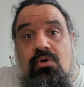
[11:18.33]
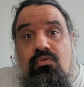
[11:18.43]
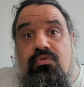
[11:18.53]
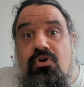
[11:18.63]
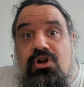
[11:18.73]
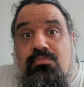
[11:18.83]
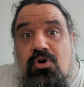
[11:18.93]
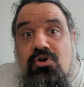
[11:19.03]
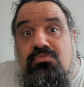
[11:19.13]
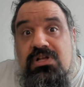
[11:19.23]
for a
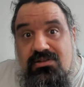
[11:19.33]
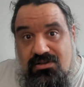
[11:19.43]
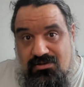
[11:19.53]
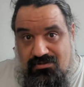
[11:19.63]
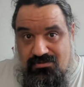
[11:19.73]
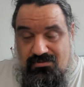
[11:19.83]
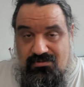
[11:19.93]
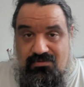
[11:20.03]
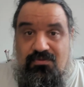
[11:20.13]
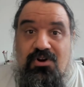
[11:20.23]
moment,
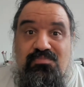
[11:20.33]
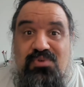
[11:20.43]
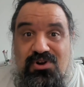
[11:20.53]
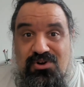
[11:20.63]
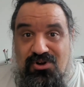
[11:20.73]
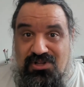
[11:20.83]
for a period,